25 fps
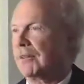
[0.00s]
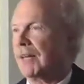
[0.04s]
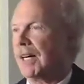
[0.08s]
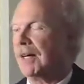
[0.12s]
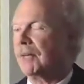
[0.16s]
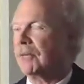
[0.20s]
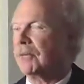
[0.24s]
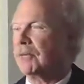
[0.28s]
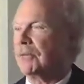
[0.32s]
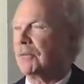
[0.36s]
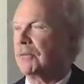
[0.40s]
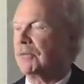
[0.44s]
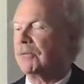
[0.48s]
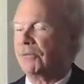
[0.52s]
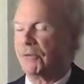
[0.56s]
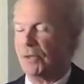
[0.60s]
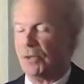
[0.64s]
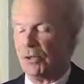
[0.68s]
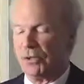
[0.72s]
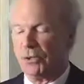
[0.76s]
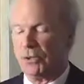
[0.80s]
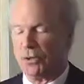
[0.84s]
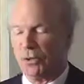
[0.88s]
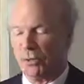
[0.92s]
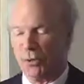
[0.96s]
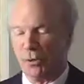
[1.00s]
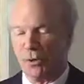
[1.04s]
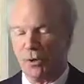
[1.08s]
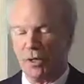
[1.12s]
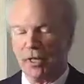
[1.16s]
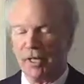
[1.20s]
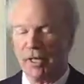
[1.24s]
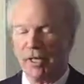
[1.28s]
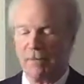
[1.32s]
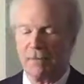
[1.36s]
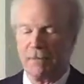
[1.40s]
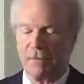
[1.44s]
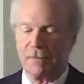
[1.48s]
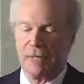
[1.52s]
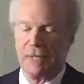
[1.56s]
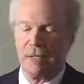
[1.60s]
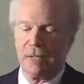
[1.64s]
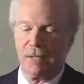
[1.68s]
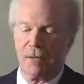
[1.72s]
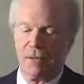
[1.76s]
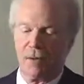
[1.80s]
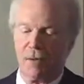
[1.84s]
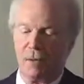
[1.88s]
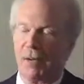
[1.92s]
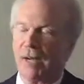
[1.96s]
I was referred to Roy
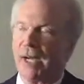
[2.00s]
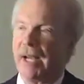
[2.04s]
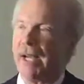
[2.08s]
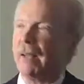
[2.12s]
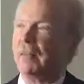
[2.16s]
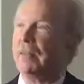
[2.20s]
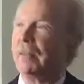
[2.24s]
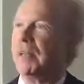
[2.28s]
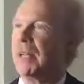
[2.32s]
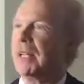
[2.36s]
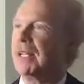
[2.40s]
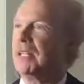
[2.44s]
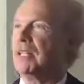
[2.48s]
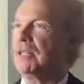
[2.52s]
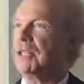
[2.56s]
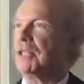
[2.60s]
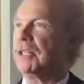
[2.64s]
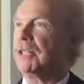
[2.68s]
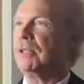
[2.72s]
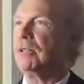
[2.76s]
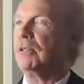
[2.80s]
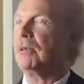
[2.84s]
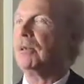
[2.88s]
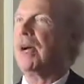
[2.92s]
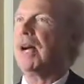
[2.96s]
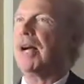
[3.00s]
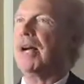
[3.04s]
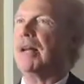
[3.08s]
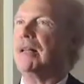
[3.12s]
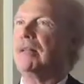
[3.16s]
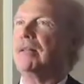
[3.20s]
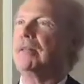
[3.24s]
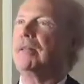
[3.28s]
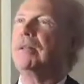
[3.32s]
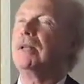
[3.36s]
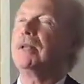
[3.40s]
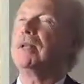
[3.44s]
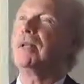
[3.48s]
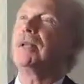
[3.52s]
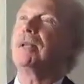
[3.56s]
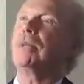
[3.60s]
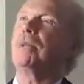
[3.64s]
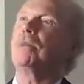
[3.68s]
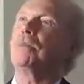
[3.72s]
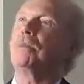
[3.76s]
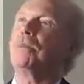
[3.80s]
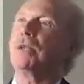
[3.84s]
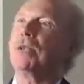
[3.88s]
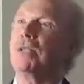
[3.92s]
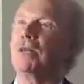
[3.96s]
by a patient who had
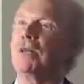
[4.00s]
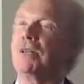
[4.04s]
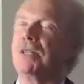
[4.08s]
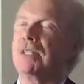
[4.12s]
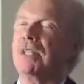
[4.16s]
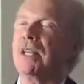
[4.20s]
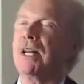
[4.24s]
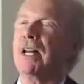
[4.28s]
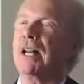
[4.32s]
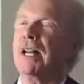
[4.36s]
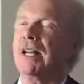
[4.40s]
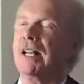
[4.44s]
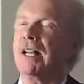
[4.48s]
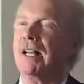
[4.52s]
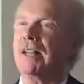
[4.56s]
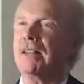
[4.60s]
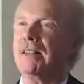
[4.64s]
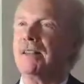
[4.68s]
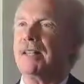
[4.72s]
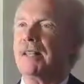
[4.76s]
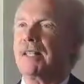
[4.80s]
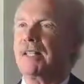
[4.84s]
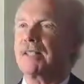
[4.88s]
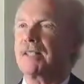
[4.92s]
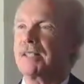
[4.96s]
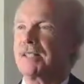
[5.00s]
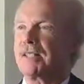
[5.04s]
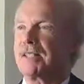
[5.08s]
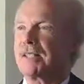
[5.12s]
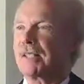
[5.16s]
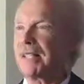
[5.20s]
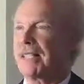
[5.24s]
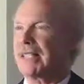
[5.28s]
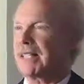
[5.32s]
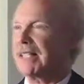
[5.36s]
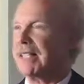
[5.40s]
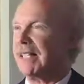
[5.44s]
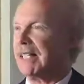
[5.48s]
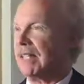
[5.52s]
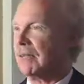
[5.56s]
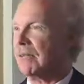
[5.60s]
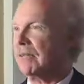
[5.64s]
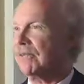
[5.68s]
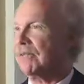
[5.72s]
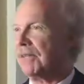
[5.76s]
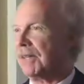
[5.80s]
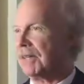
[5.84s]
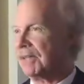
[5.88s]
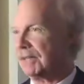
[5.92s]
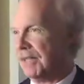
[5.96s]
been on diet, I think, since
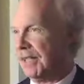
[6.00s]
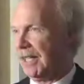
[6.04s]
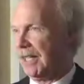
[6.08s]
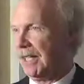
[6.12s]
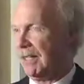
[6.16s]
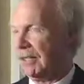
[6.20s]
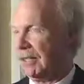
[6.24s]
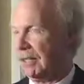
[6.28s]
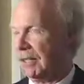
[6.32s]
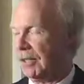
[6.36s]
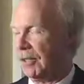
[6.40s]
1950.